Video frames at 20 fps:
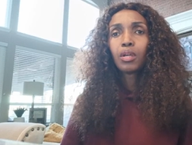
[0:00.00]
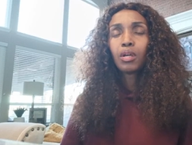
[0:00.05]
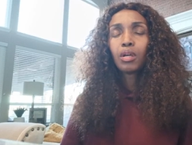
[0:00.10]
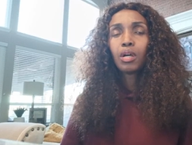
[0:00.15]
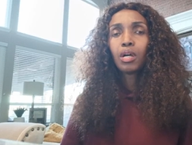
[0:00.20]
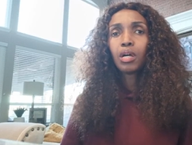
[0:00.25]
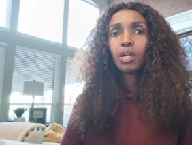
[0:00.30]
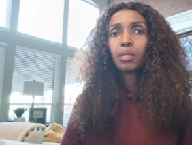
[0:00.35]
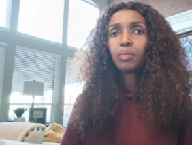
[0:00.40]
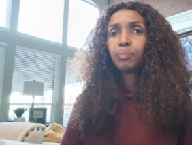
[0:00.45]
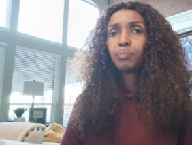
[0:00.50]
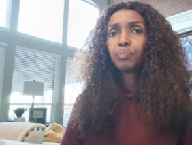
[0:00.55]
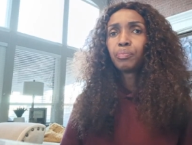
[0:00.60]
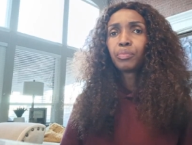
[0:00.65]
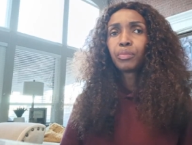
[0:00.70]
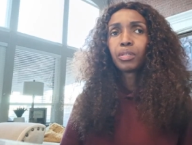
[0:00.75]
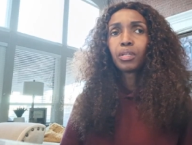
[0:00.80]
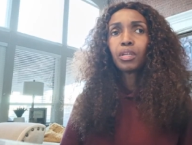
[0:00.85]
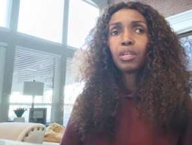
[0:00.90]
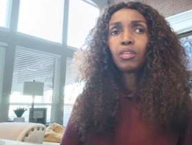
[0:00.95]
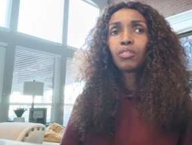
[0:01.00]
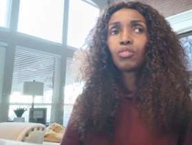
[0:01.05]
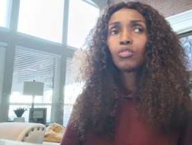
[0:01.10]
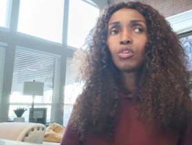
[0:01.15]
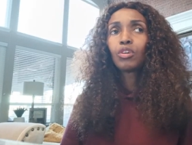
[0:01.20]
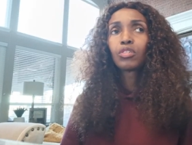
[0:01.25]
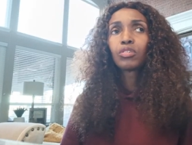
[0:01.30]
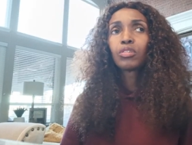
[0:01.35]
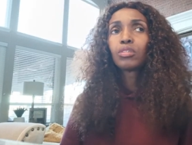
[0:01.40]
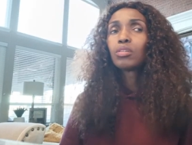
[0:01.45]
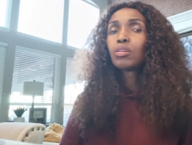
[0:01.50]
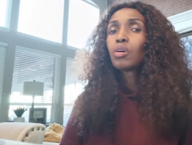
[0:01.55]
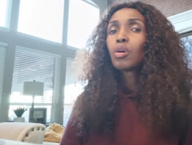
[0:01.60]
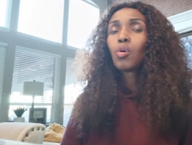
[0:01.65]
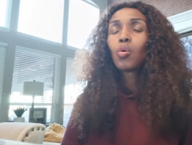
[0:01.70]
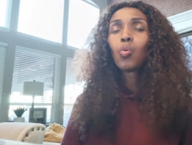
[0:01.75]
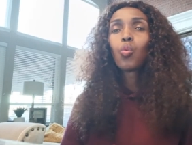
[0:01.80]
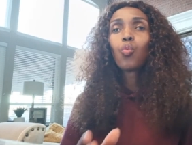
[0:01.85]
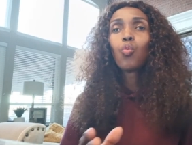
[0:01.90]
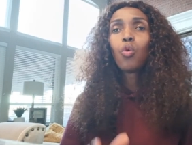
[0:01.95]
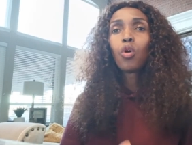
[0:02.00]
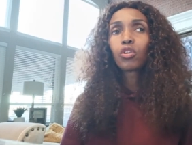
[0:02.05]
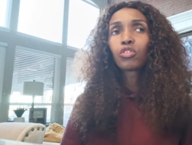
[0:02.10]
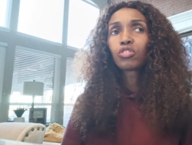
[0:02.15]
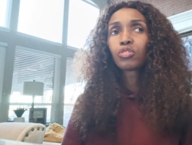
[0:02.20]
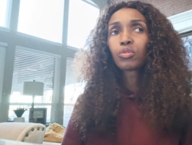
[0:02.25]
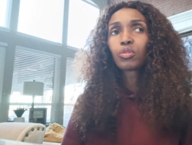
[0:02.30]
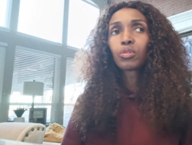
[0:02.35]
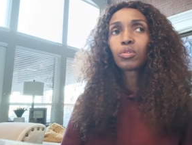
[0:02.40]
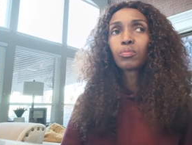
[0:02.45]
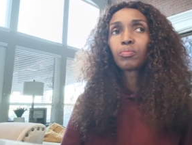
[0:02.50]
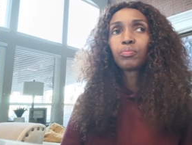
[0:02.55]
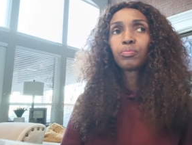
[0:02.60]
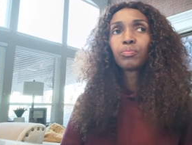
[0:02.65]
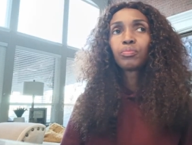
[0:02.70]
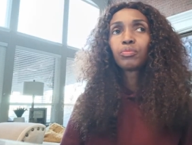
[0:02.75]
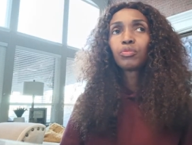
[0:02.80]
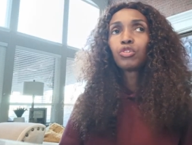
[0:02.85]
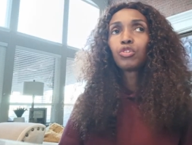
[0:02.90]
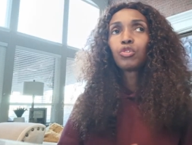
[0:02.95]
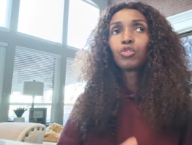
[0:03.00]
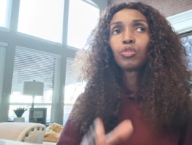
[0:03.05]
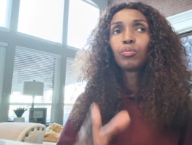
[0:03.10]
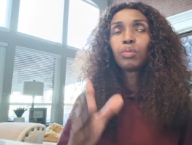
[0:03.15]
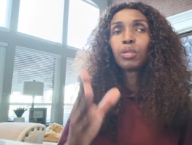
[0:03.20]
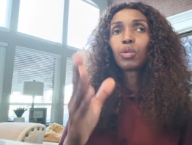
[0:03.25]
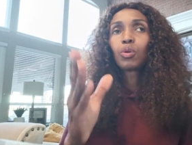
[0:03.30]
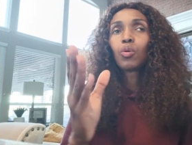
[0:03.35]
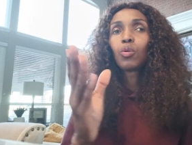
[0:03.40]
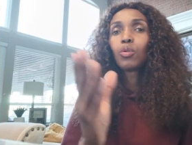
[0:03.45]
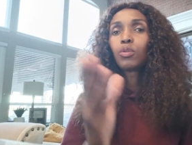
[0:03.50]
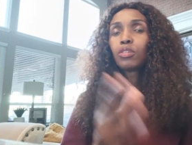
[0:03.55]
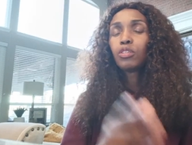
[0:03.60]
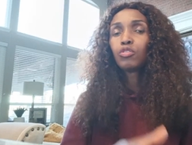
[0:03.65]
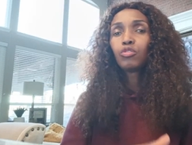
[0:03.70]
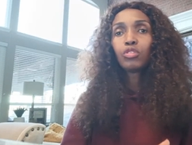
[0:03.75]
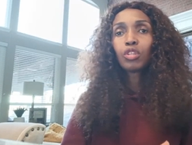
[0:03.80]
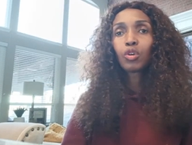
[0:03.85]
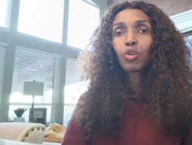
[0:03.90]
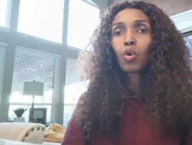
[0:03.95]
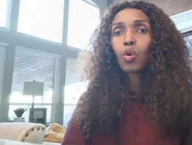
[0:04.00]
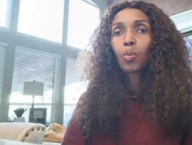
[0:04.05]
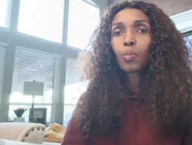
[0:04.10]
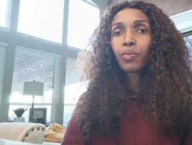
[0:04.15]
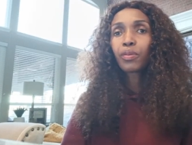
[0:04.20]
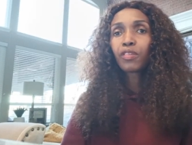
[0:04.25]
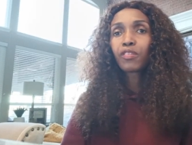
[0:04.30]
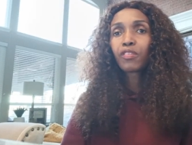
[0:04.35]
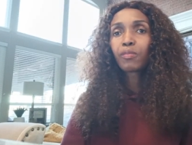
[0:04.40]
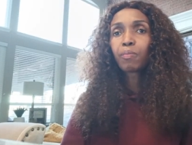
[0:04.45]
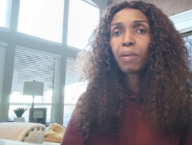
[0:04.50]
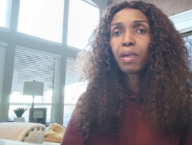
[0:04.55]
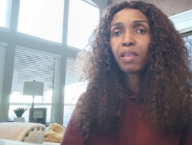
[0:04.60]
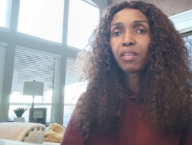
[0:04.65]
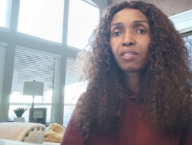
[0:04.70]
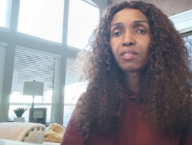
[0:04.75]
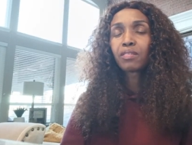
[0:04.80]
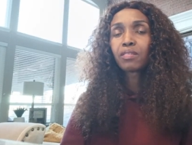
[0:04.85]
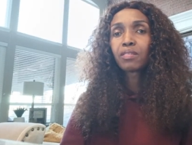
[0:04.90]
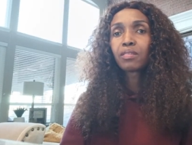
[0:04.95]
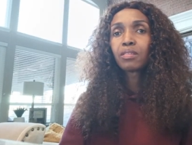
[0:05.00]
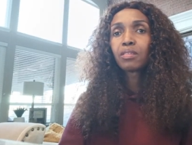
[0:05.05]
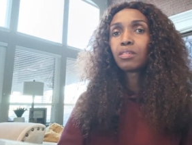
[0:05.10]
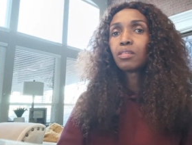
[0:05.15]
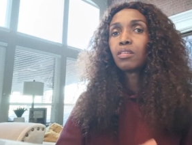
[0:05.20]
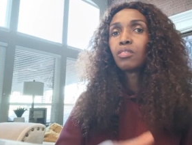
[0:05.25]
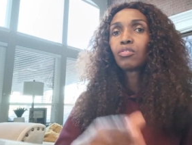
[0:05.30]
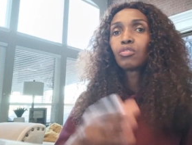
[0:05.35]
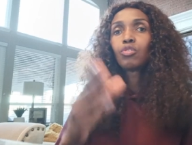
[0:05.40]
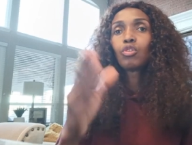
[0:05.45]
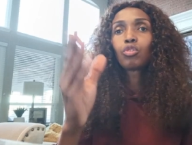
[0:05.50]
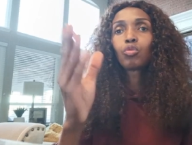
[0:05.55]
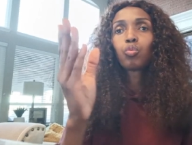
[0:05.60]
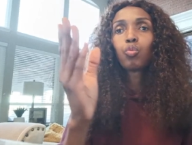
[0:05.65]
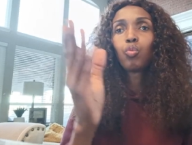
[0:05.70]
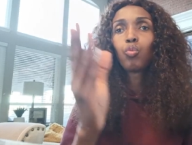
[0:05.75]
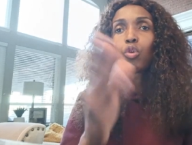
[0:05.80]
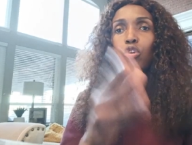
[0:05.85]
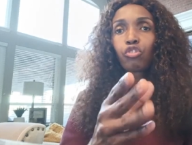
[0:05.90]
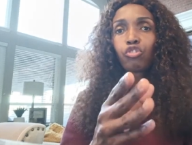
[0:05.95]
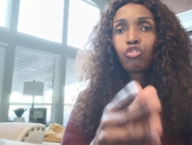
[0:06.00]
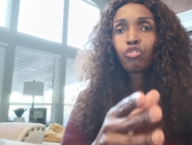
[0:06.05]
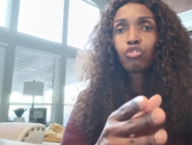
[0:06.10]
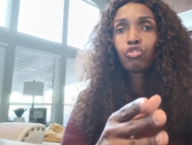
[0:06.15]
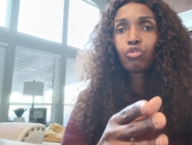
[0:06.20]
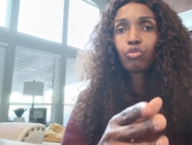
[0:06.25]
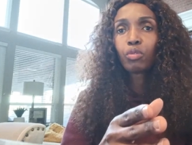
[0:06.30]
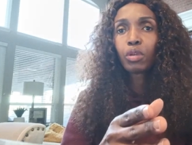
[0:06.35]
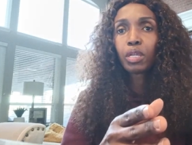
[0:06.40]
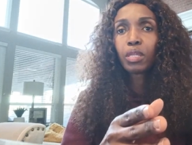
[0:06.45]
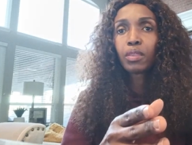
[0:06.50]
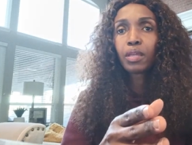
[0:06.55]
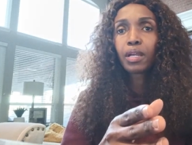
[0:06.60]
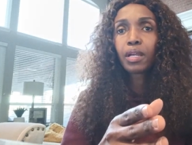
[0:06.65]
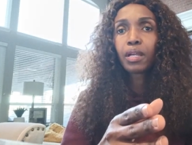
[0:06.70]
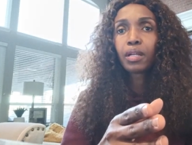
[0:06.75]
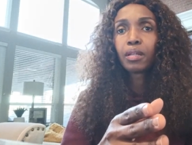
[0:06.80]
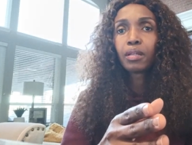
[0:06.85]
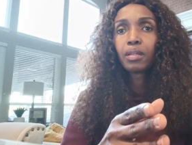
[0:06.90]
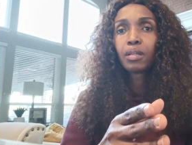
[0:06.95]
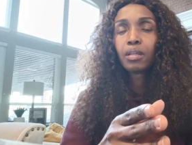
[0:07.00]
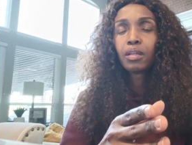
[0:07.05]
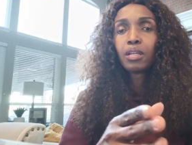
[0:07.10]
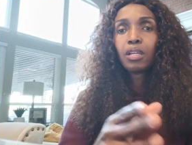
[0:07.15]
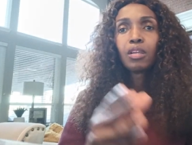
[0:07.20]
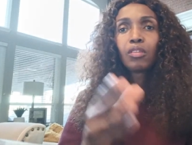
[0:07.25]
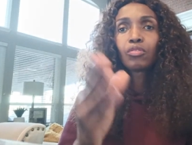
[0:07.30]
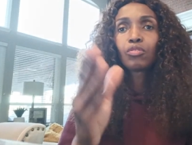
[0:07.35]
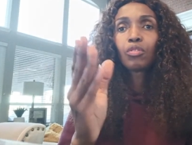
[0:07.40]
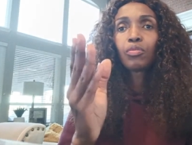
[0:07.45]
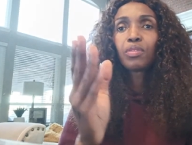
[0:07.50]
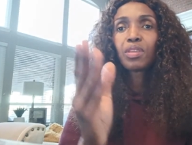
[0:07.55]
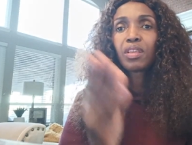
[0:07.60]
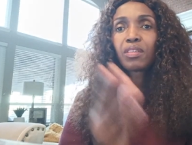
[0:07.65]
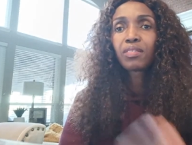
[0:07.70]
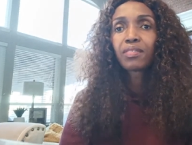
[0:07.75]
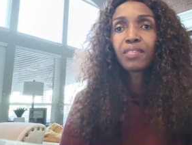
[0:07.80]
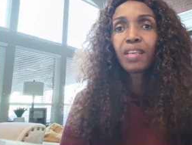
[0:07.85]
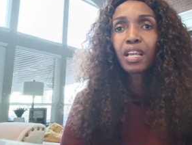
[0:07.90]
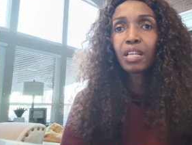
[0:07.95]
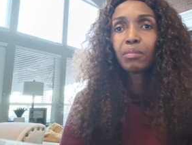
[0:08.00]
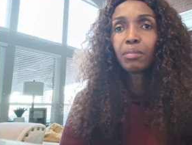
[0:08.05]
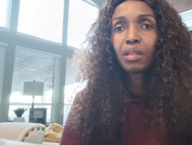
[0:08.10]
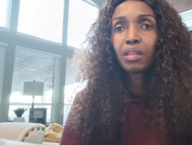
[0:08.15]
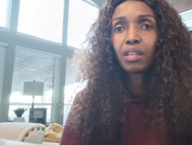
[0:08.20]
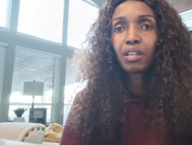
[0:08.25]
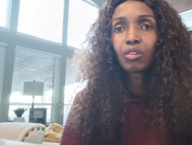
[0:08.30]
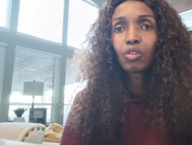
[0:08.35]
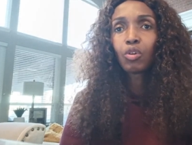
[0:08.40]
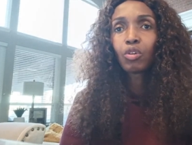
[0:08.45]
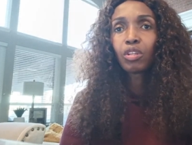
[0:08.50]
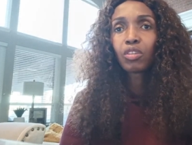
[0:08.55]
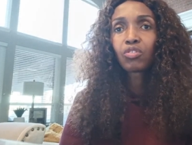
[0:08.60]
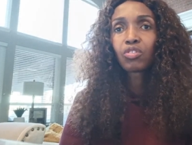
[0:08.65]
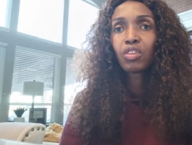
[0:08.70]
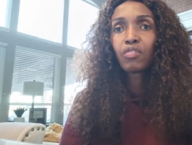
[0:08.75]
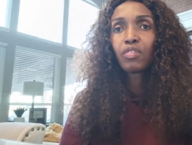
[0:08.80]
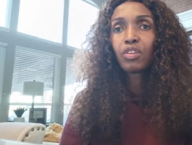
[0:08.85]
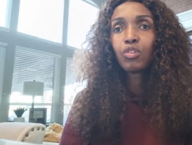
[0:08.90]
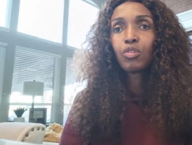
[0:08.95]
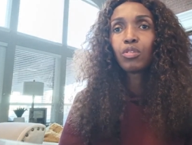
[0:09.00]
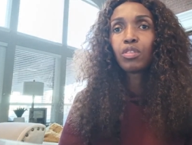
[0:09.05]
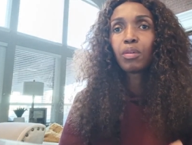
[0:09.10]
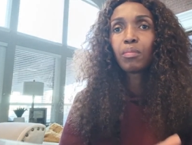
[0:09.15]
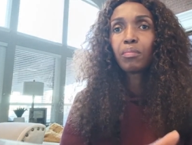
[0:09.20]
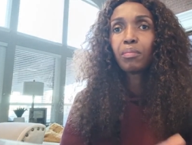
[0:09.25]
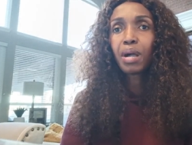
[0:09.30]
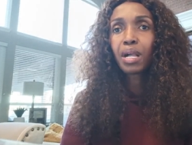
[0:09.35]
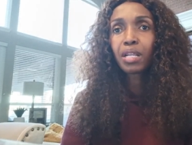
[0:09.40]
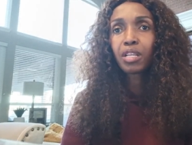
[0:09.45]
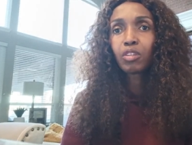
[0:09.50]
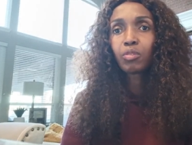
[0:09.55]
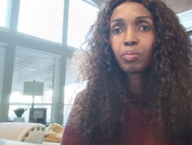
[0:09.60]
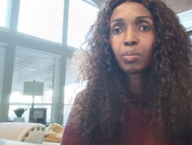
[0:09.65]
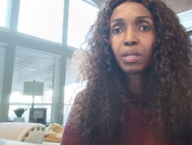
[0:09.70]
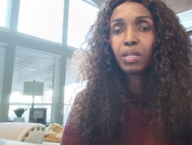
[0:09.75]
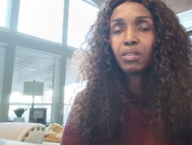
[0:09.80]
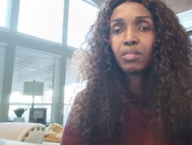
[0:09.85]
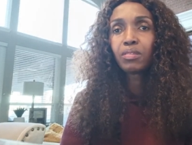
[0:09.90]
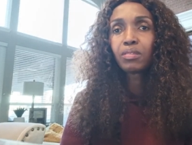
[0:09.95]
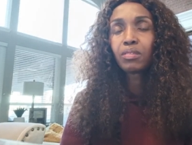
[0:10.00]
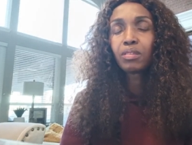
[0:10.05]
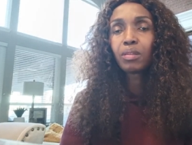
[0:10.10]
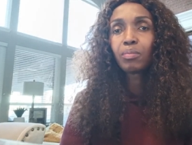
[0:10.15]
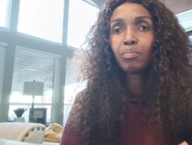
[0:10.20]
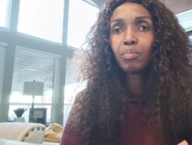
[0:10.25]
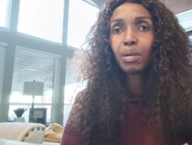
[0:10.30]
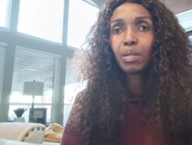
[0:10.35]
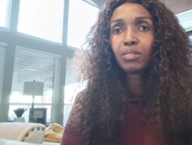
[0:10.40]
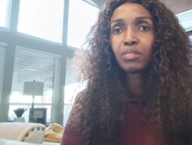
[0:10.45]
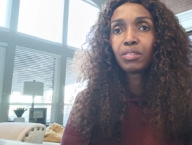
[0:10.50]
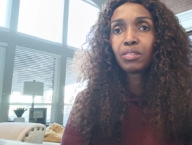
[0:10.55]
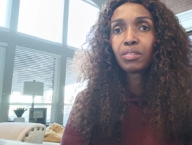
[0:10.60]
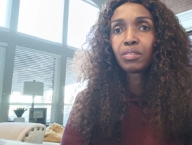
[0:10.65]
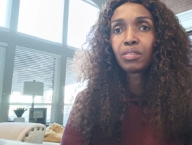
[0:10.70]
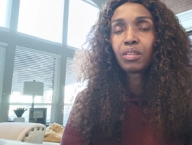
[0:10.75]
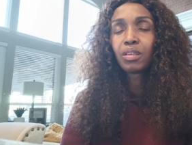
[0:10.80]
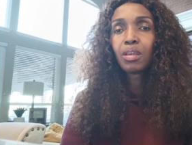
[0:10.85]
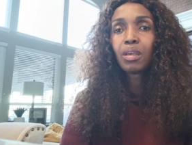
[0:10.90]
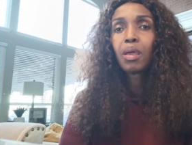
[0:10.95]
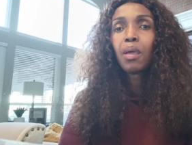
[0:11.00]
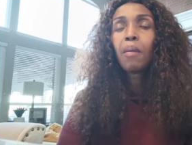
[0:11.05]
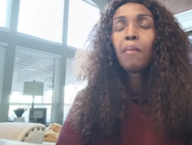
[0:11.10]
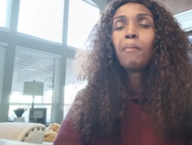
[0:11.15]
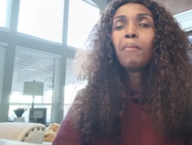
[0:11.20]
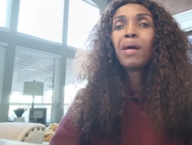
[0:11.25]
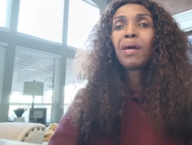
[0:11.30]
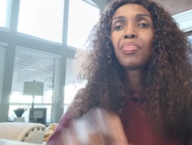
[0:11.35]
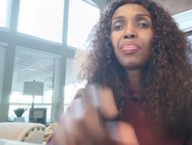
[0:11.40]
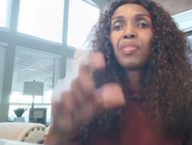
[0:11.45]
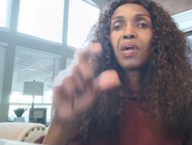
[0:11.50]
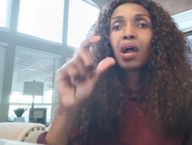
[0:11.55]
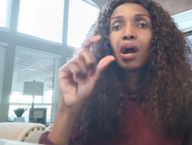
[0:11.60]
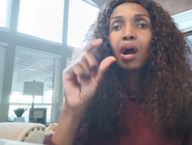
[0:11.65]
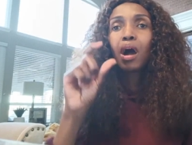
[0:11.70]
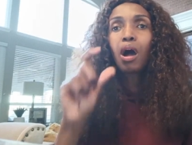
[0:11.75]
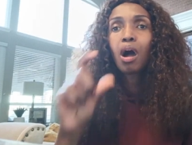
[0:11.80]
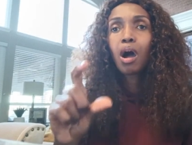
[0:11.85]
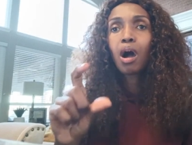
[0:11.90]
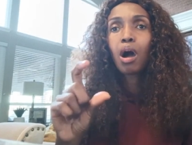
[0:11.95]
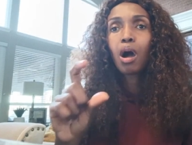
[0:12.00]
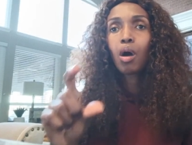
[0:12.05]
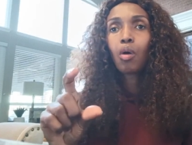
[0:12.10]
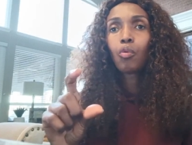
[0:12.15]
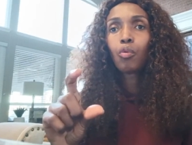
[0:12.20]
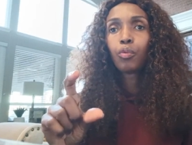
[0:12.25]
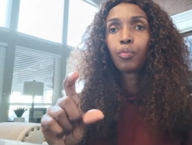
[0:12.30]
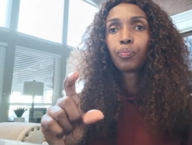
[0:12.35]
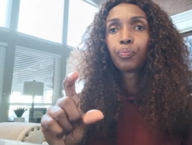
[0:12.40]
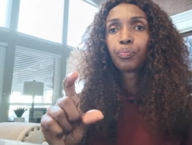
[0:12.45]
Um, it's not what you could be called into the corporate space. It's not what you're doing there. It's not the assignment that God has given you in the marketplace that matters, but the how